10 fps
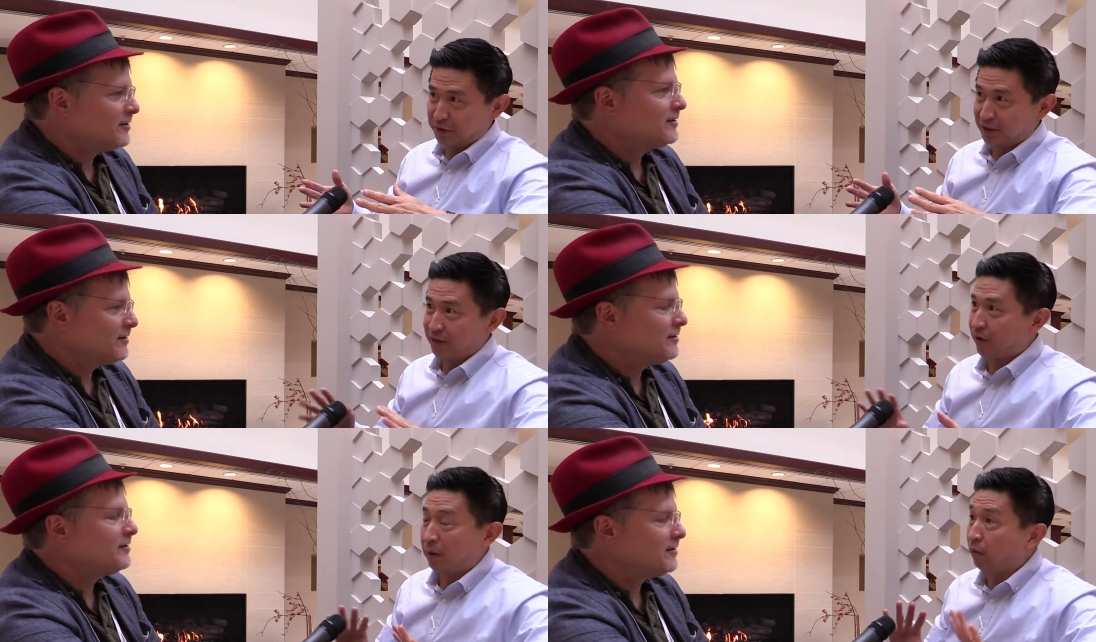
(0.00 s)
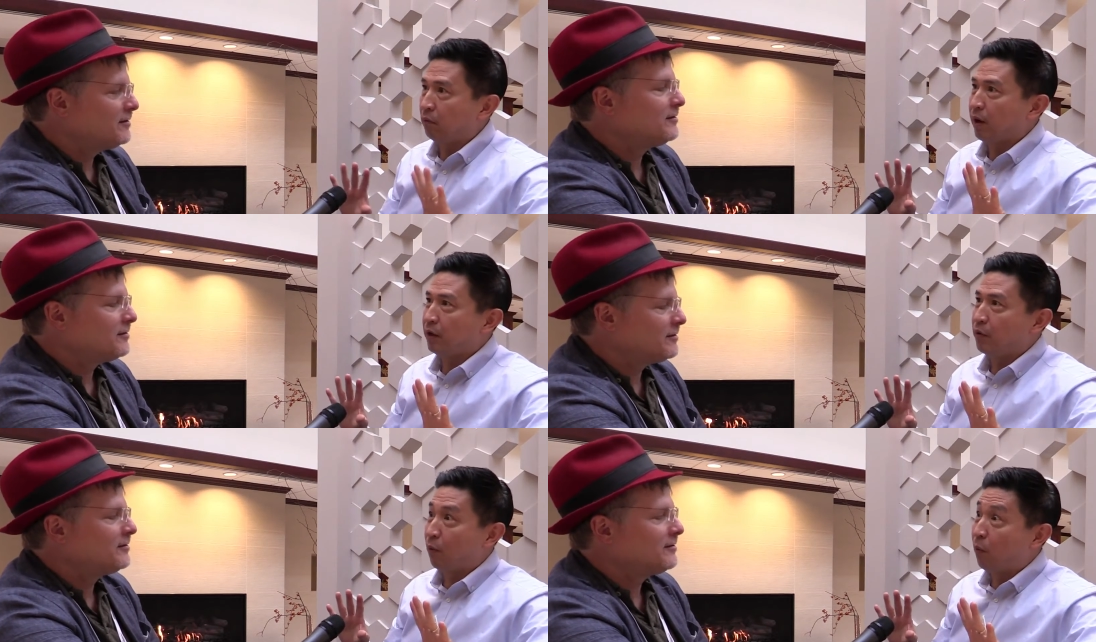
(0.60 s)
Speaker 1: to the developer I don't quite
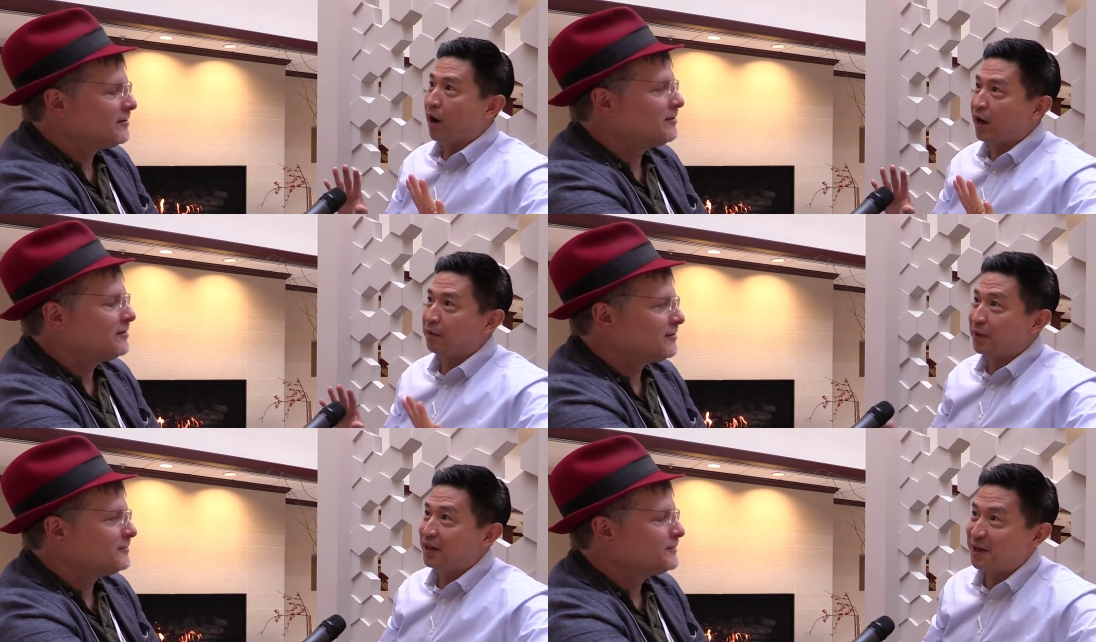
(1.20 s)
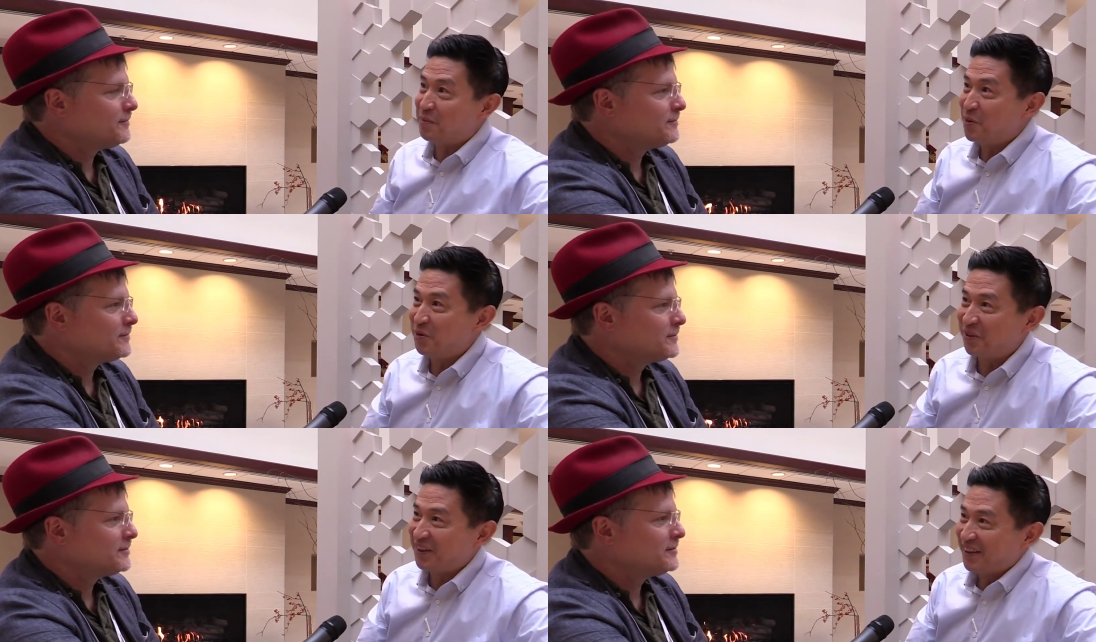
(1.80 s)
know why it made
Speaker 2: that move
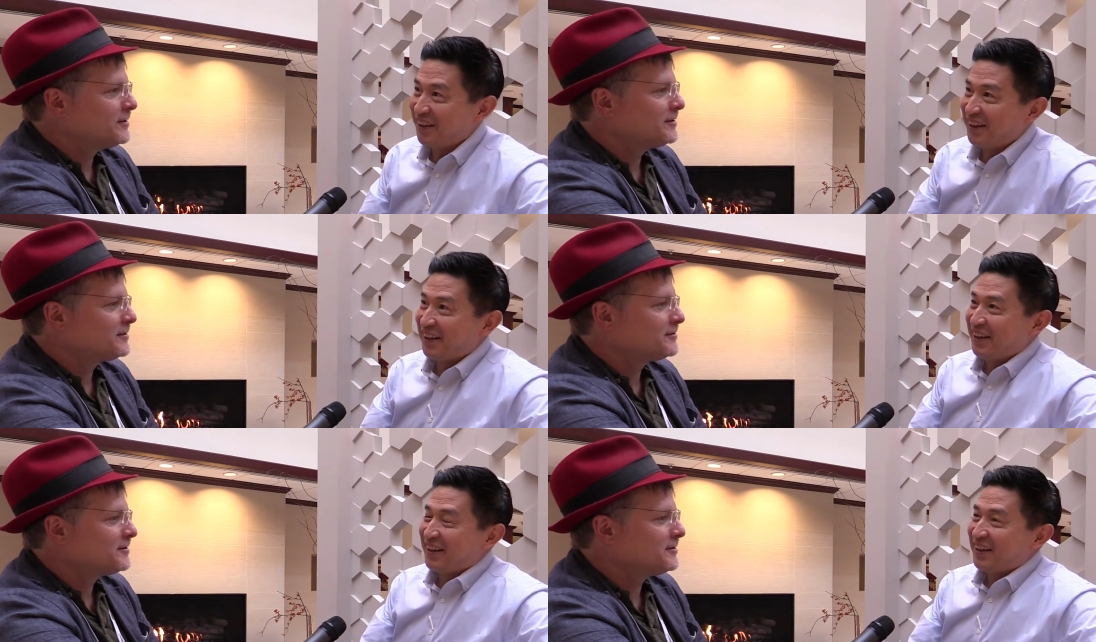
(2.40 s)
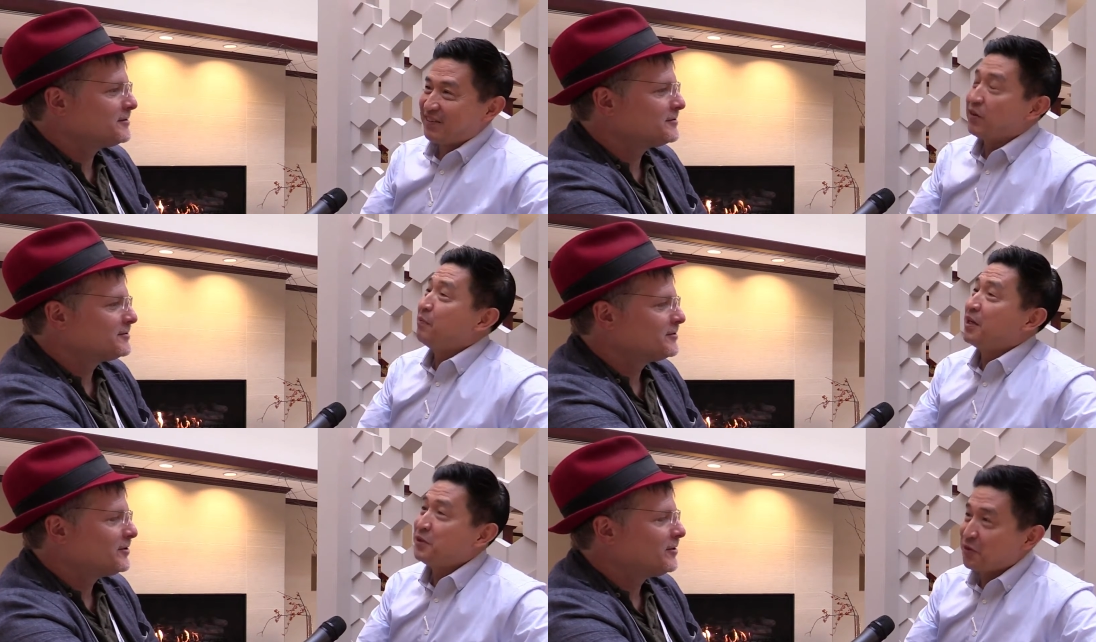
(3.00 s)
so it
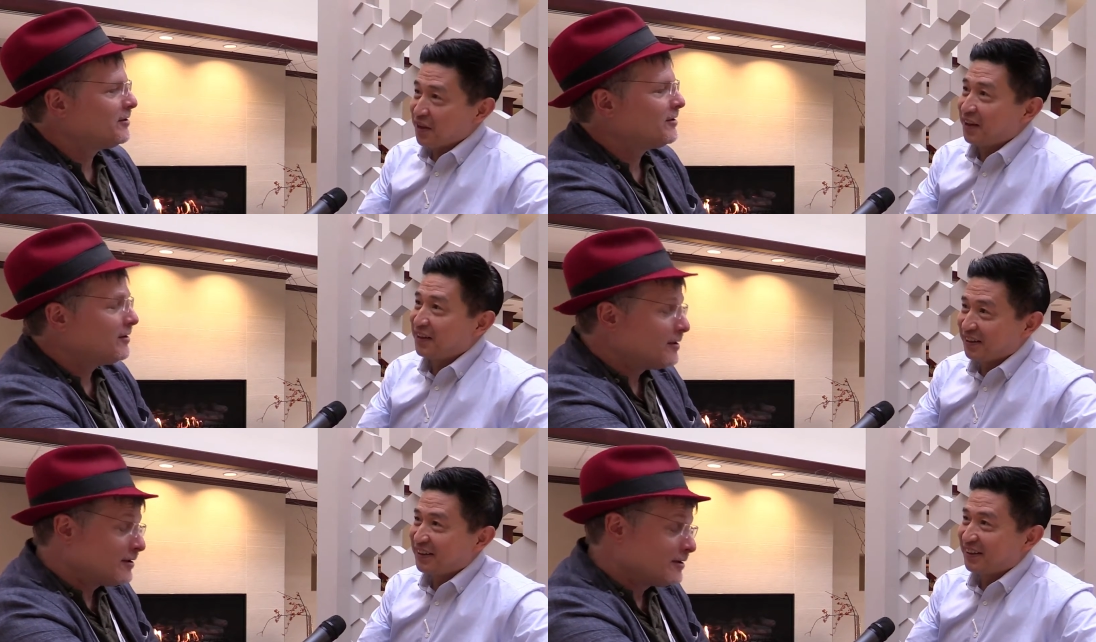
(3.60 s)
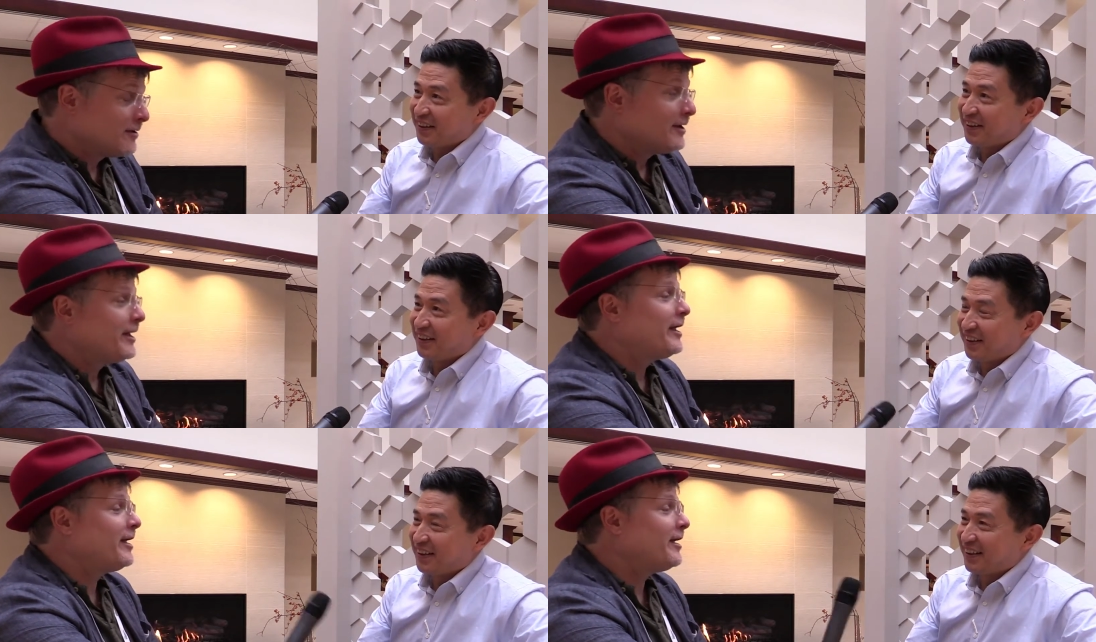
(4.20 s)
makes you think
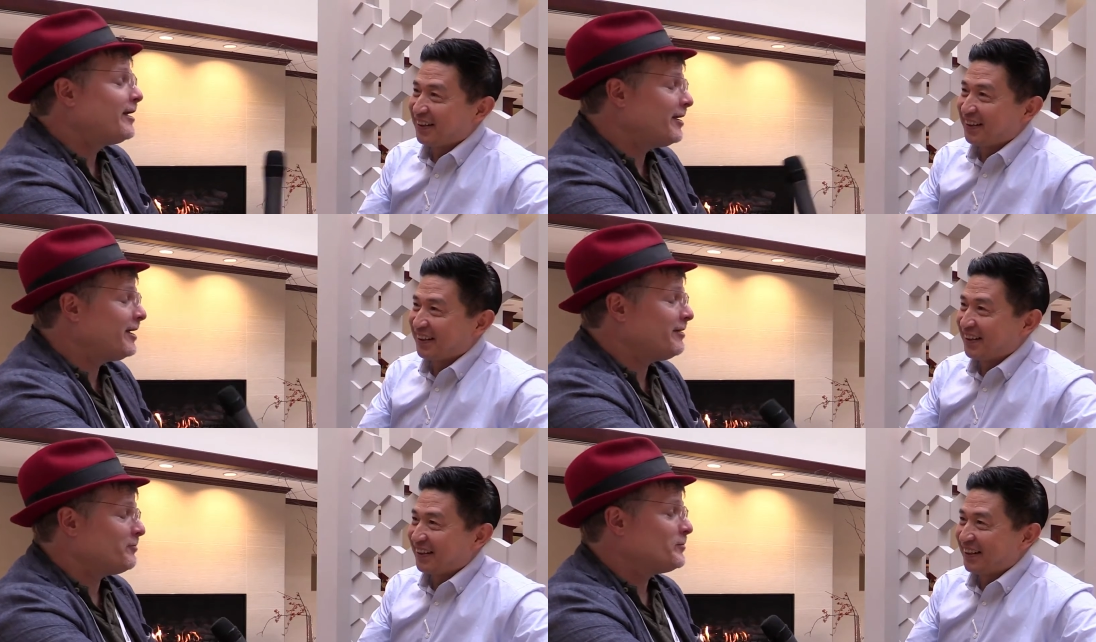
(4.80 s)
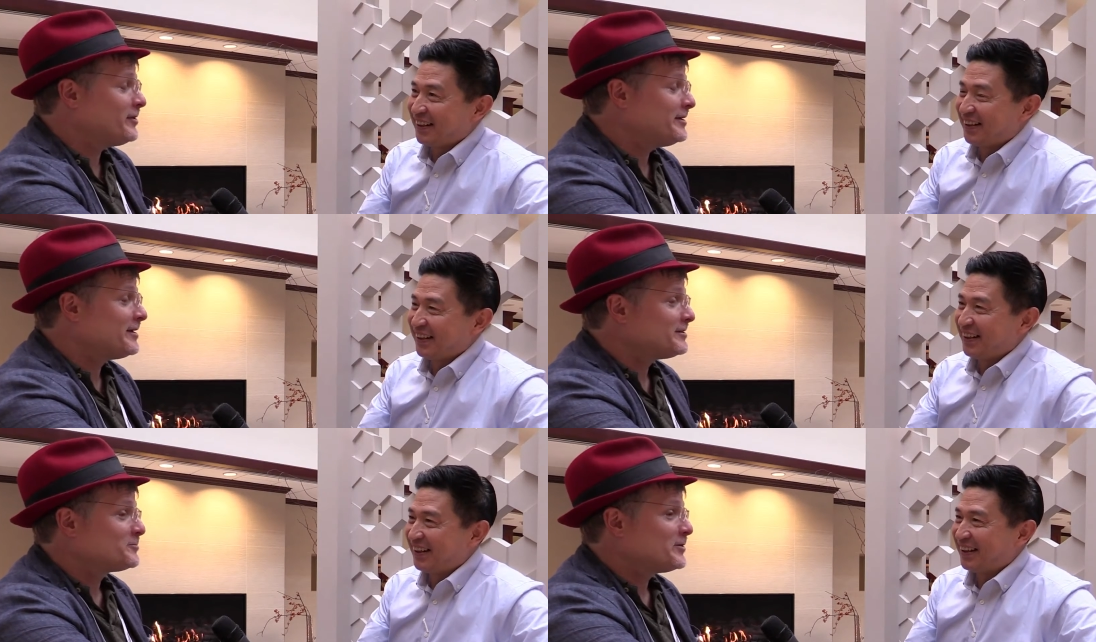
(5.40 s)
it really
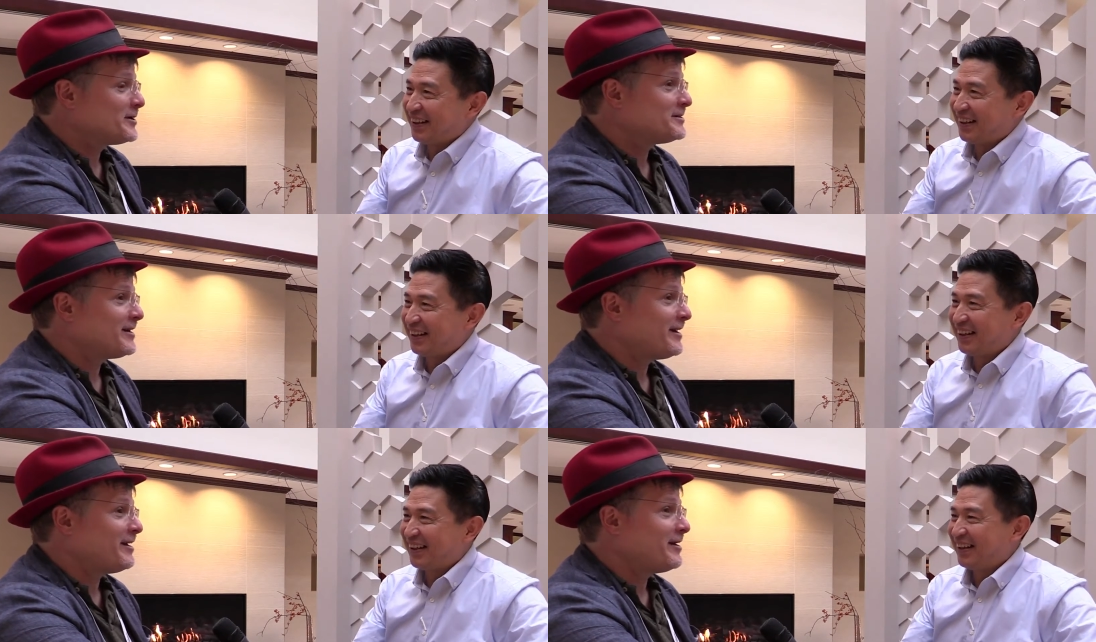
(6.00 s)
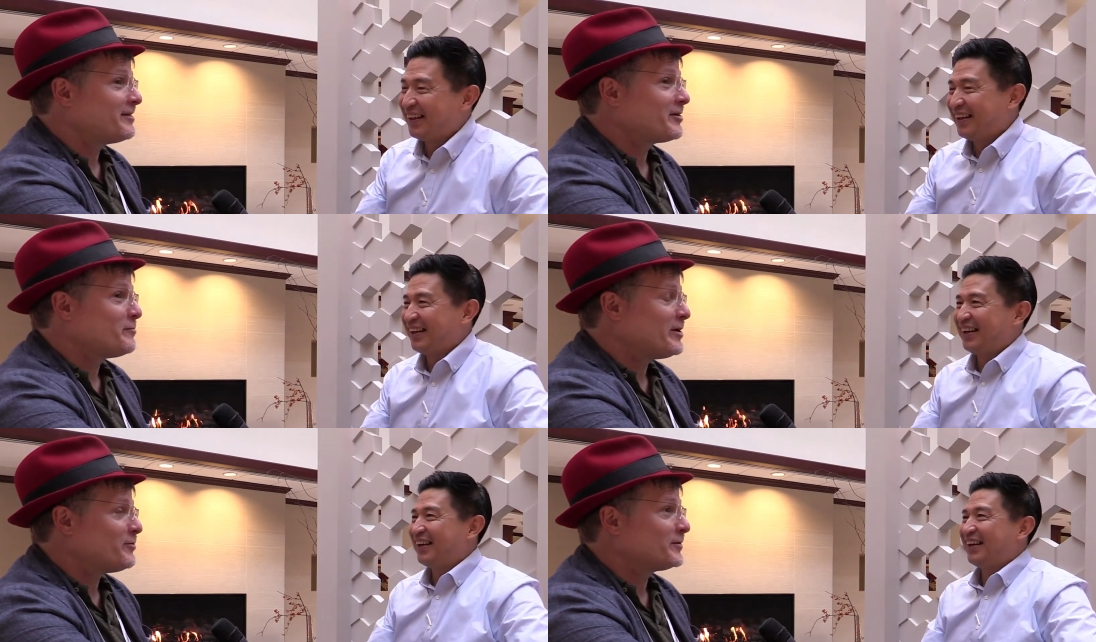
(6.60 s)
does because I, I think
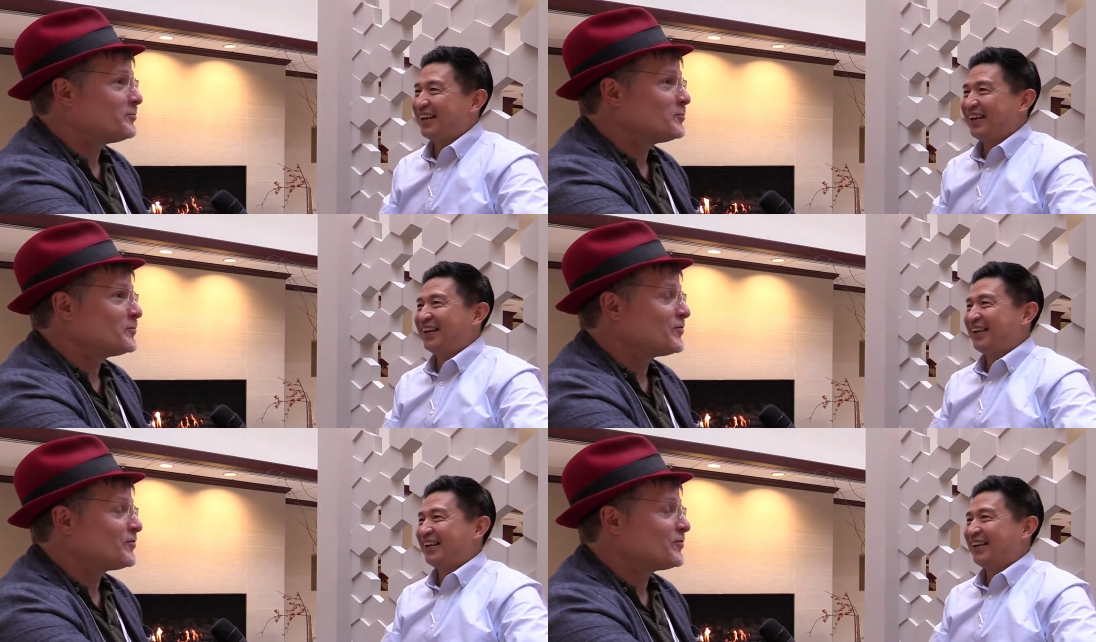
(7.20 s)
about the